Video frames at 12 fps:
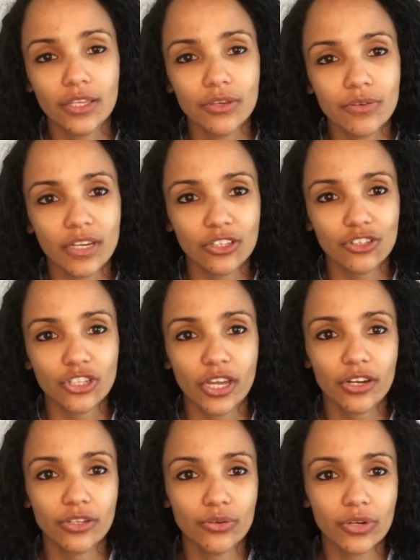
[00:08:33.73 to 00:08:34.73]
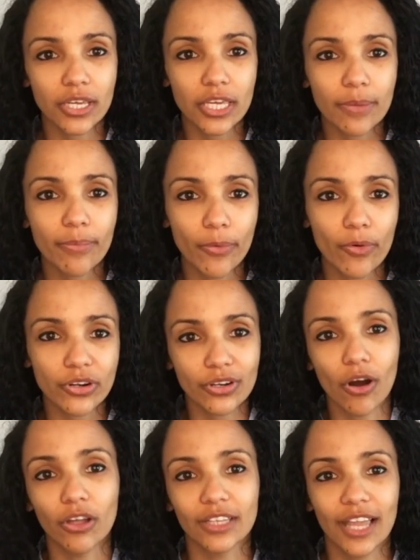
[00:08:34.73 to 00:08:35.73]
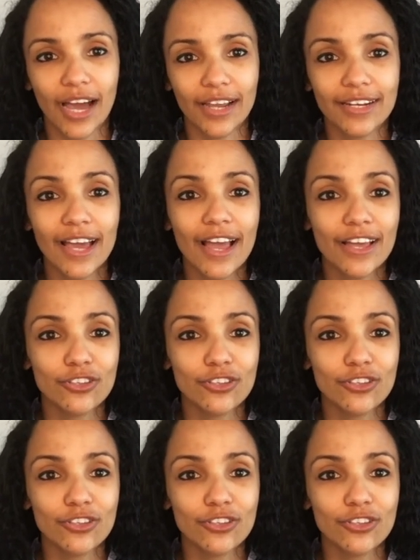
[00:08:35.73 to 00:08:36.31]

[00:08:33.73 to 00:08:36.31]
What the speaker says: you can share your eBoard online.